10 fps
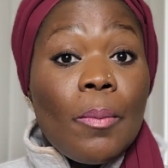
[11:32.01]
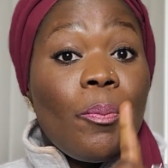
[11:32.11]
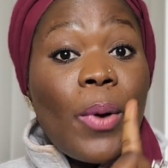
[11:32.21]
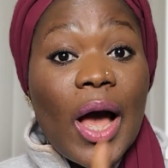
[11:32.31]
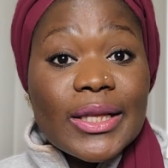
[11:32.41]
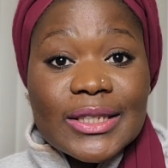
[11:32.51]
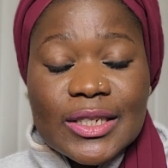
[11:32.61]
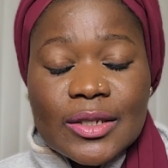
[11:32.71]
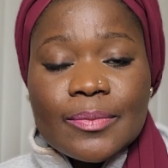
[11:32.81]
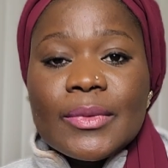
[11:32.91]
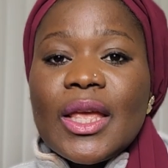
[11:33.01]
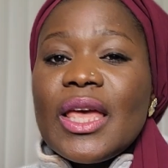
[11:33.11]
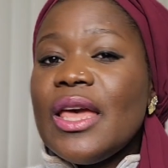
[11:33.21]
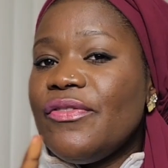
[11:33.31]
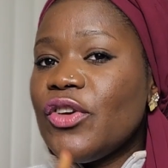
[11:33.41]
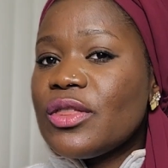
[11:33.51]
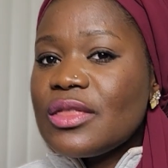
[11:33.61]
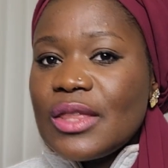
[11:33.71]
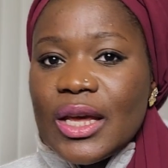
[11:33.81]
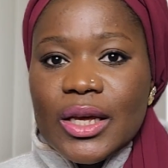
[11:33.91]
But if you
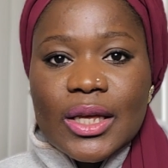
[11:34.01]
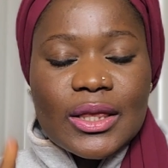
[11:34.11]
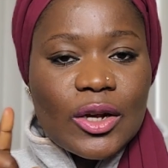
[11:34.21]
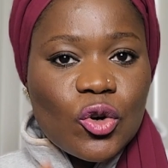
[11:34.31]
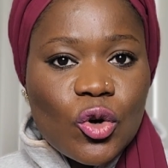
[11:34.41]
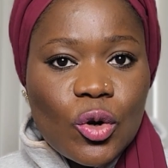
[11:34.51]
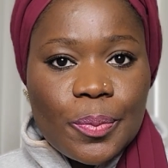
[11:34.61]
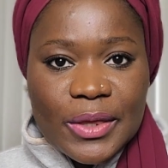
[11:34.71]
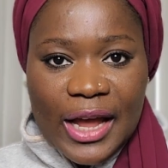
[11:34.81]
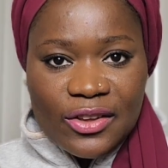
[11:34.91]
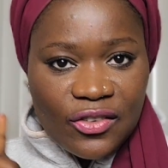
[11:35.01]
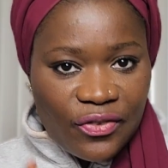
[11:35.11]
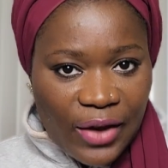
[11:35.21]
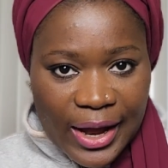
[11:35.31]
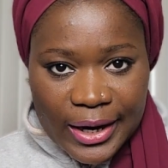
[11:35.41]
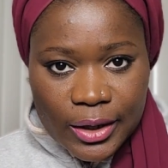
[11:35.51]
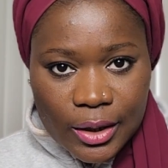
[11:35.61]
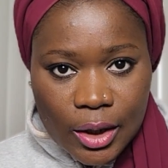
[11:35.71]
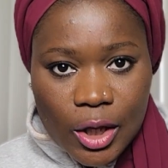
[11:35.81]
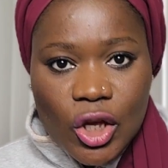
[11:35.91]
think the group that you
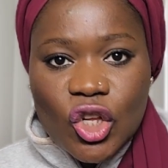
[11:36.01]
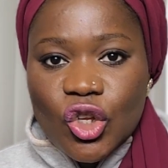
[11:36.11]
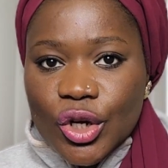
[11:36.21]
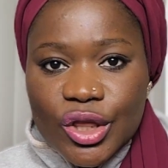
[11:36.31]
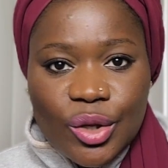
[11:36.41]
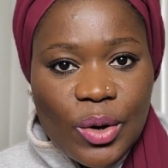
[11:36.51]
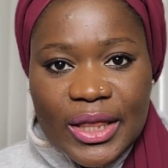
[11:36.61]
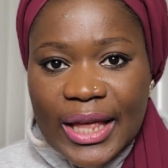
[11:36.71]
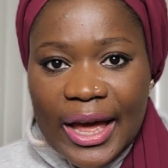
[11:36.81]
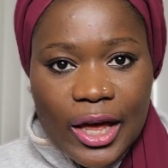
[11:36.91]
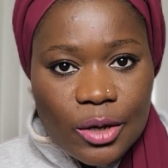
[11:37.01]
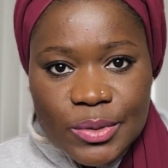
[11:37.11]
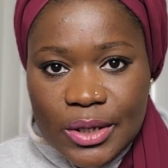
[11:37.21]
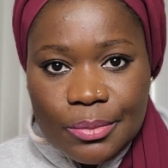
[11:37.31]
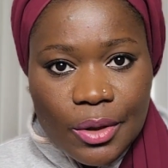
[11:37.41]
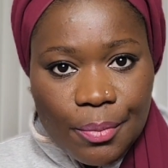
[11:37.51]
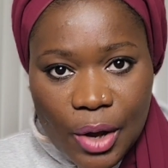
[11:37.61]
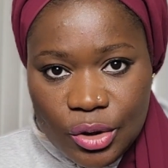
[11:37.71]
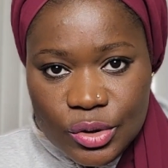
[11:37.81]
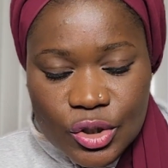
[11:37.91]
find, you're the one that helps them the
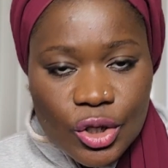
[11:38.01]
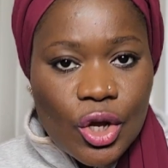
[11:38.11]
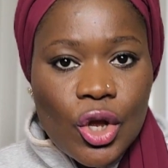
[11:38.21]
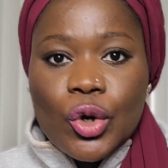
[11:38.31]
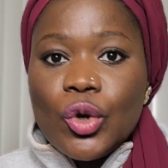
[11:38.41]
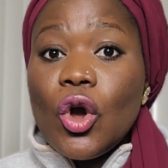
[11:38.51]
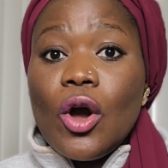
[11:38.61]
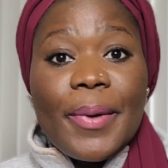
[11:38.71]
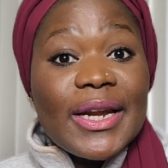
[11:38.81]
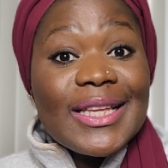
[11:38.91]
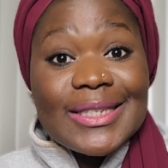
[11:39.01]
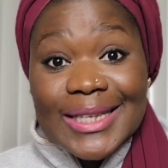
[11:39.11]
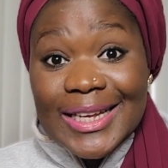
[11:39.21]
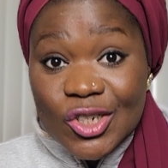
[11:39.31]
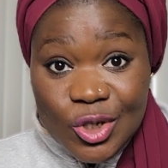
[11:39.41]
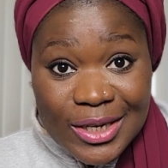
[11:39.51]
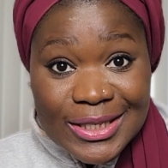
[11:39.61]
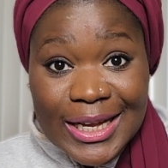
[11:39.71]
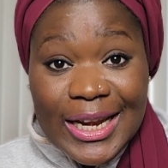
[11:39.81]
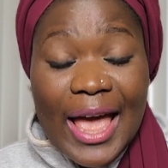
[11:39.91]
most, nobody is
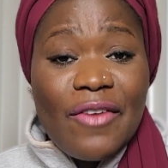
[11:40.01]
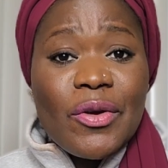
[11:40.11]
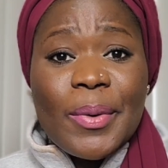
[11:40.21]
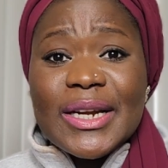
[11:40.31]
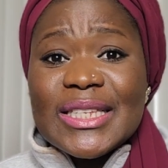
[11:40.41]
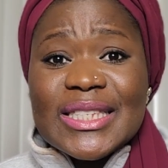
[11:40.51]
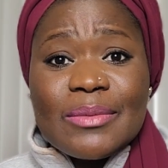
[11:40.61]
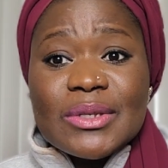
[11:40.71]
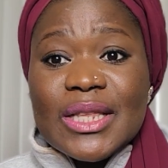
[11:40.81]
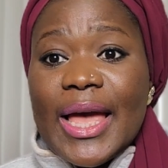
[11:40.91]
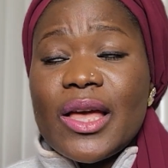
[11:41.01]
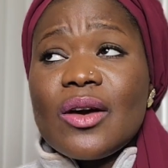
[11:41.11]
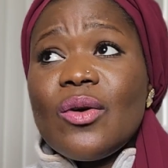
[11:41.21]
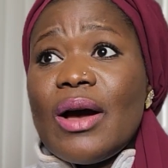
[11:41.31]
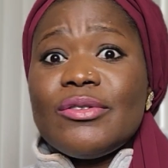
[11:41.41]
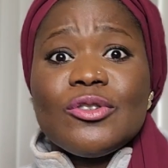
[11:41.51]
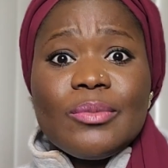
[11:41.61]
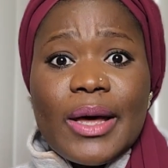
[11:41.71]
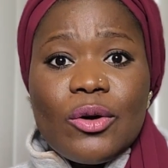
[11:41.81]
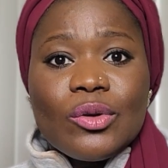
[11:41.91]
interested, everybody seems like, oh, I'll
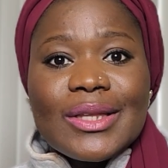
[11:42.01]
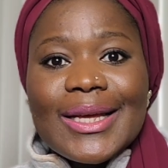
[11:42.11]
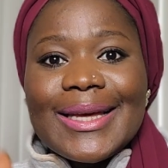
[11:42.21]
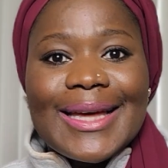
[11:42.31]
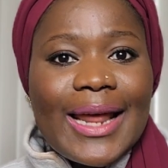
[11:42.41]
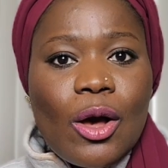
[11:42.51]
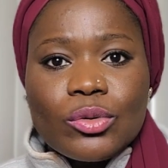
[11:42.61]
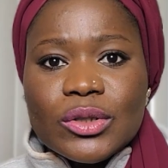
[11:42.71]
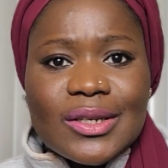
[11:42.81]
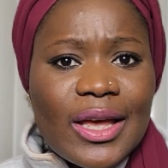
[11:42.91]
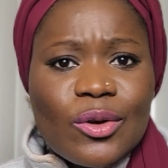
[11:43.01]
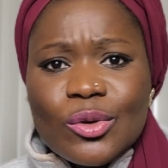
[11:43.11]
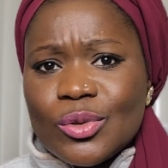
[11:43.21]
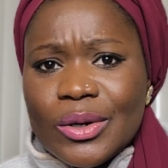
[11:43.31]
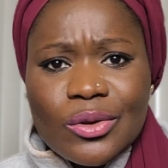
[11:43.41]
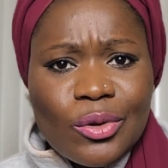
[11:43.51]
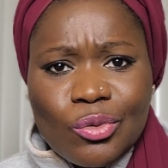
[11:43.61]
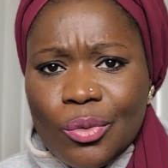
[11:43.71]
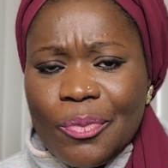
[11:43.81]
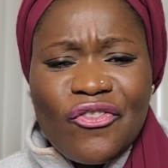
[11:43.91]
do my own thing, get out and go to another
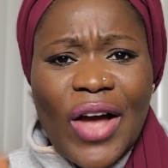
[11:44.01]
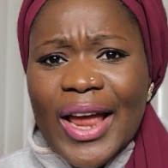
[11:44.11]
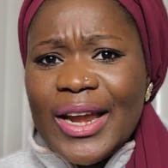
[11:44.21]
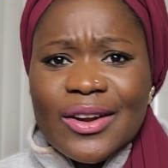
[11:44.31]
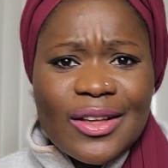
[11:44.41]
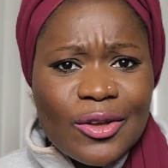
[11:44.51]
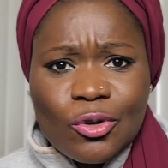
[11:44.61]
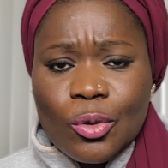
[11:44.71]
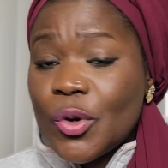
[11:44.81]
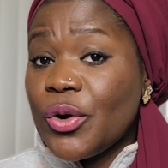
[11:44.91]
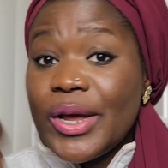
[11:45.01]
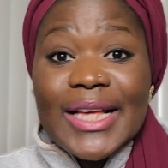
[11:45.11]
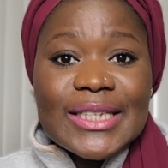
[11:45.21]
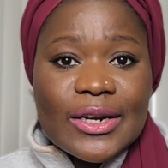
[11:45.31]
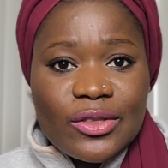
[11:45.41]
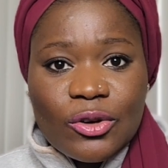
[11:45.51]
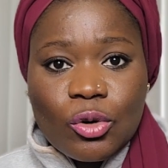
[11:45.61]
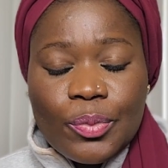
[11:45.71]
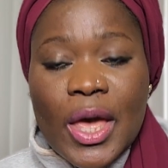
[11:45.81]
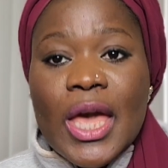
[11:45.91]
group. Find another group. Create another
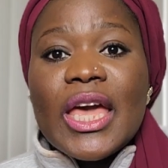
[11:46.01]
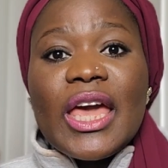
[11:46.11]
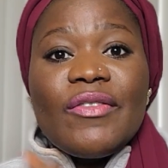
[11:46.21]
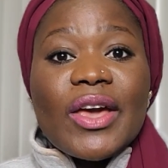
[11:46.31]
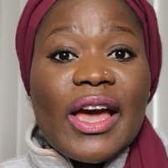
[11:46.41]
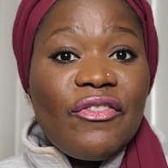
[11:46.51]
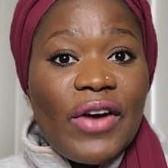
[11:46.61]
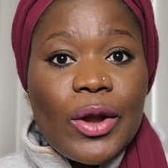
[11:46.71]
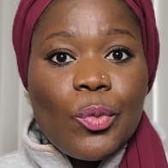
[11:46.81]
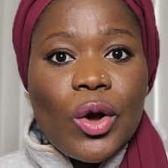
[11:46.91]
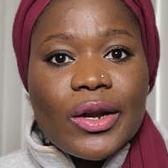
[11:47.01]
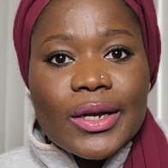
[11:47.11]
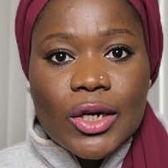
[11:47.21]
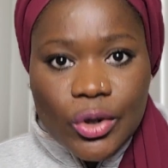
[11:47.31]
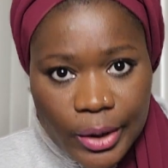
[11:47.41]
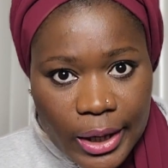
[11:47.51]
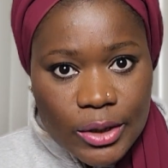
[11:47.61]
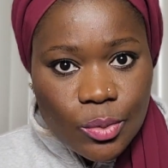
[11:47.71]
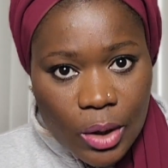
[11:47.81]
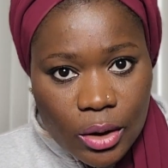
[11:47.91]
group. If you can't find one,
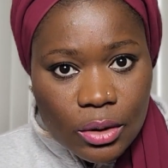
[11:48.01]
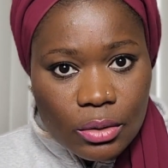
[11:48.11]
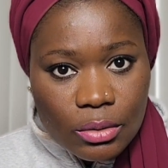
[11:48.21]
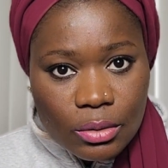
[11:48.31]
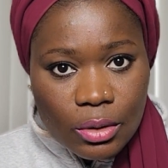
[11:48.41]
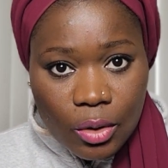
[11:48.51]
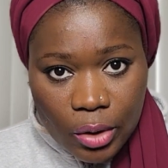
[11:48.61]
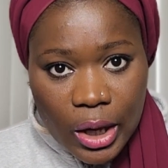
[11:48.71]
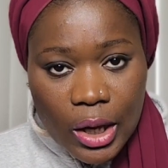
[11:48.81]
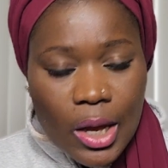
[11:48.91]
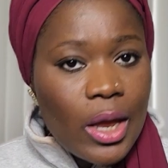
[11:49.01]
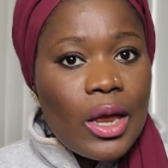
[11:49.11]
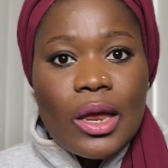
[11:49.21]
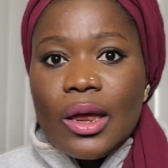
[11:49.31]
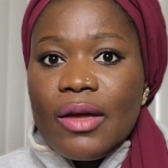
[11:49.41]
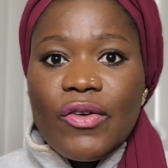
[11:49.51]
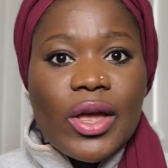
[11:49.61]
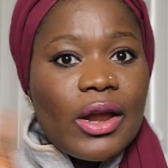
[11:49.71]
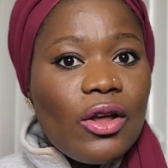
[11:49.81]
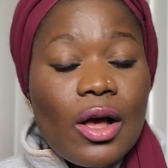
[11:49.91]
create one. Okay? If
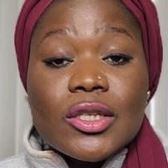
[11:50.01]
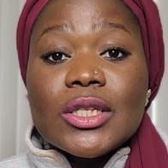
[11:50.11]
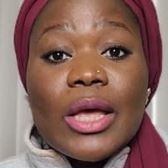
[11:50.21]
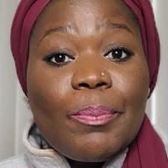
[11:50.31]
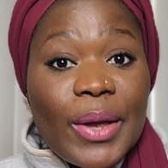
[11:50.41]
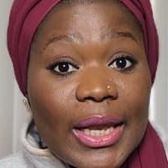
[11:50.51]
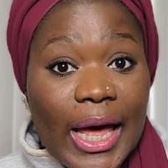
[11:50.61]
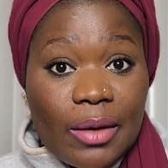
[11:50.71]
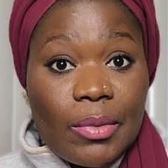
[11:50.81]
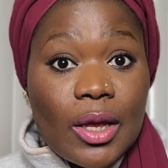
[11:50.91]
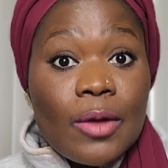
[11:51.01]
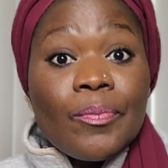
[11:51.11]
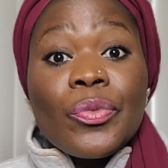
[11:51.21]
you cannot, be like me.